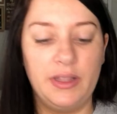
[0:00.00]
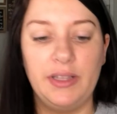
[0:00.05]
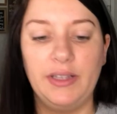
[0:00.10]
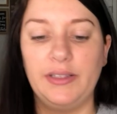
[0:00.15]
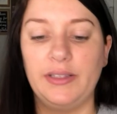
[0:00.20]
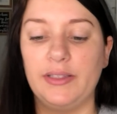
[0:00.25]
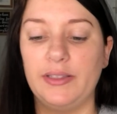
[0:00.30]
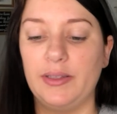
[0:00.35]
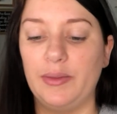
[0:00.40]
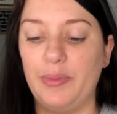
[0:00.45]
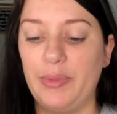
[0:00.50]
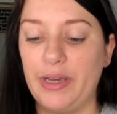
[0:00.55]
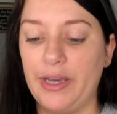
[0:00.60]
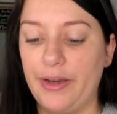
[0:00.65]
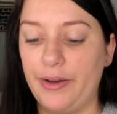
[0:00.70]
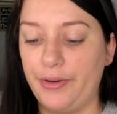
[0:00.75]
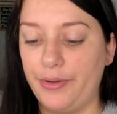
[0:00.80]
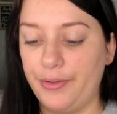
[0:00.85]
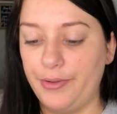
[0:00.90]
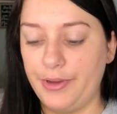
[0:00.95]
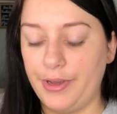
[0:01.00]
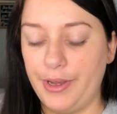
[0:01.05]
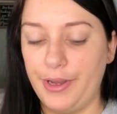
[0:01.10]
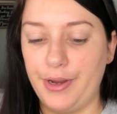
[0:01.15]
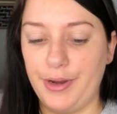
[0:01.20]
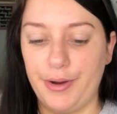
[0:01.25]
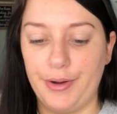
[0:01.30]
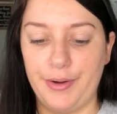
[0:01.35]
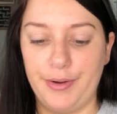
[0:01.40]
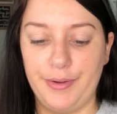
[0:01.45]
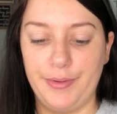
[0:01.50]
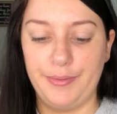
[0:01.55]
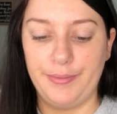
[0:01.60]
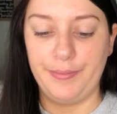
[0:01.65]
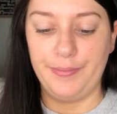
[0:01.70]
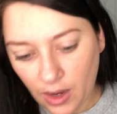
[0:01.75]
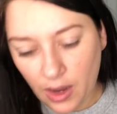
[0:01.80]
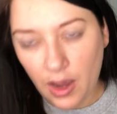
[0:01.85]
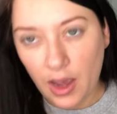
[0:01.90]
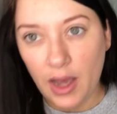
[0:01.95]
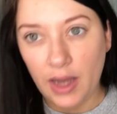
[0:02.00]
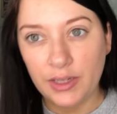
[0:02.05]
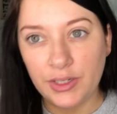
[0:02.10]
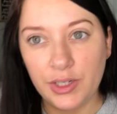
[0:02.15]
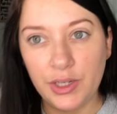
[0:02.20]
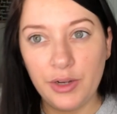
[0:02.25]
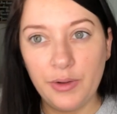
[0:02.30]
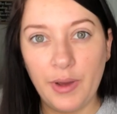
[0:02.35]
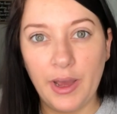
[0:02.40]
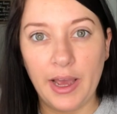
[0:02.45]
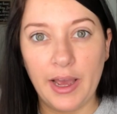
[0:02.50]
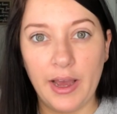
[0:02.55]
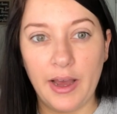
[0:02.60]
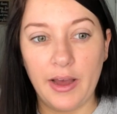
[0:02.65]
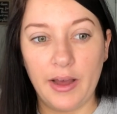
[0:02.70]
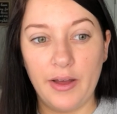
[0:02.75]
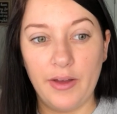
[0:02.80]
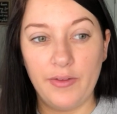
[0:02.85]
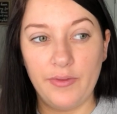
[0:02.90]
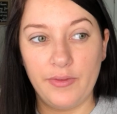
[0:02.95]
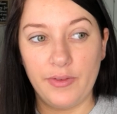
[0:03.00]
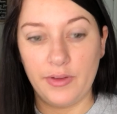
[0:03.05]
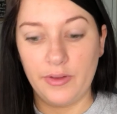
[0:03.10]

this is about here. I do have,